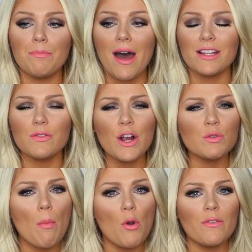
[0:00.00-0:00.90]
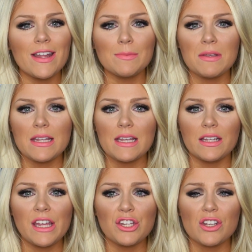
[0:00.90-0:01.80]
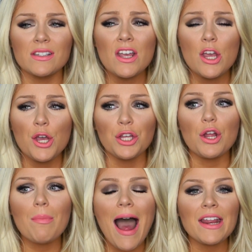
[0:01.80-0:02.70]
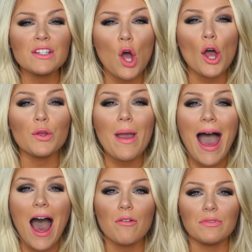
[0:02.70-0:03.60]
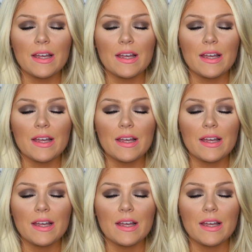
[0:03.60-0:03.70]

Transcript: But as far as what motivates me to eat clean, just your body is all you have.